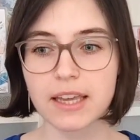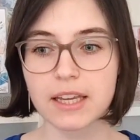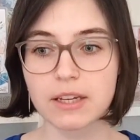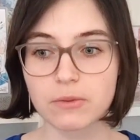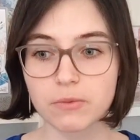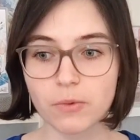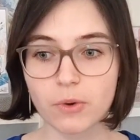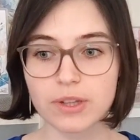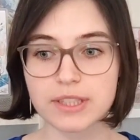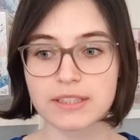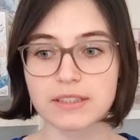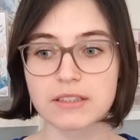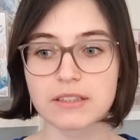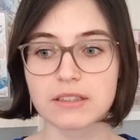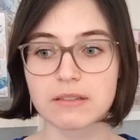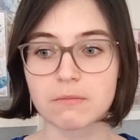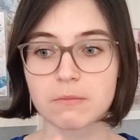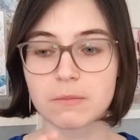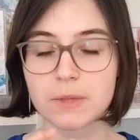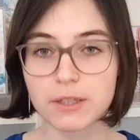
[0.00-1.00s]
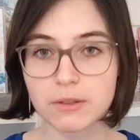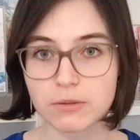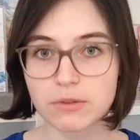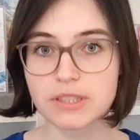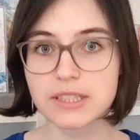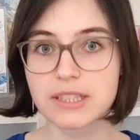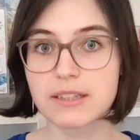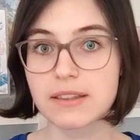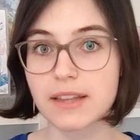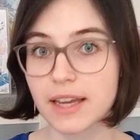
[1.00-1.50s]
it wasn't
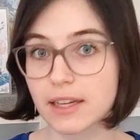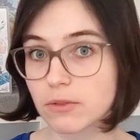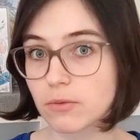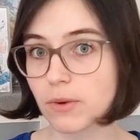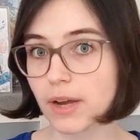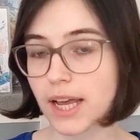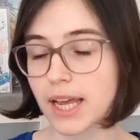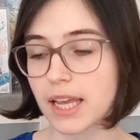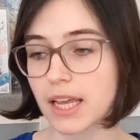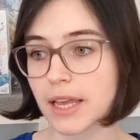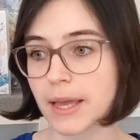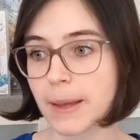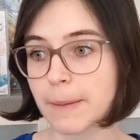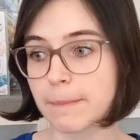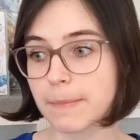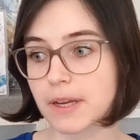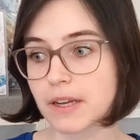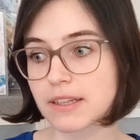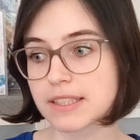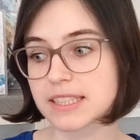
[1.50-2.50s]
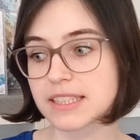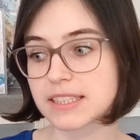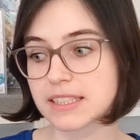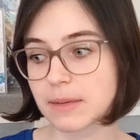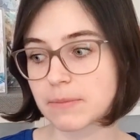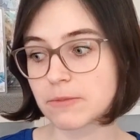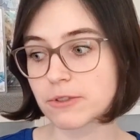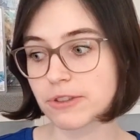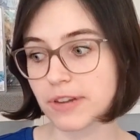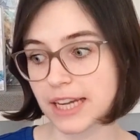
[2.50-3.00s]
used in that way, because in
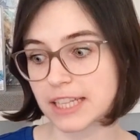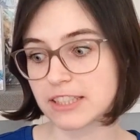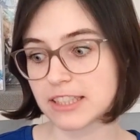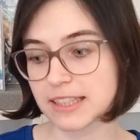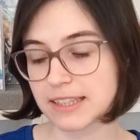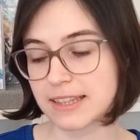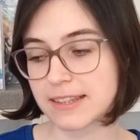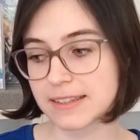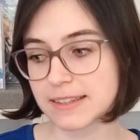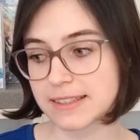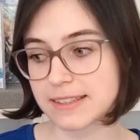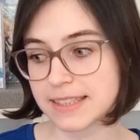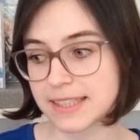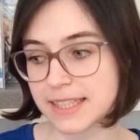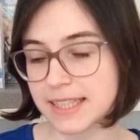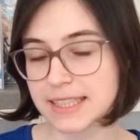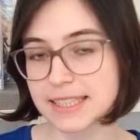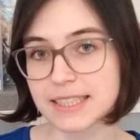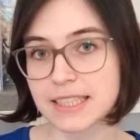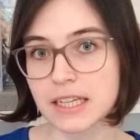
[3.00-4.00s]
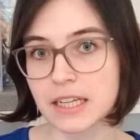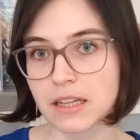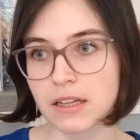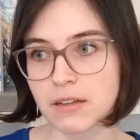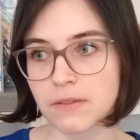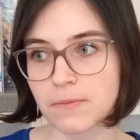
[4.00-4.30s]
some tragic scenes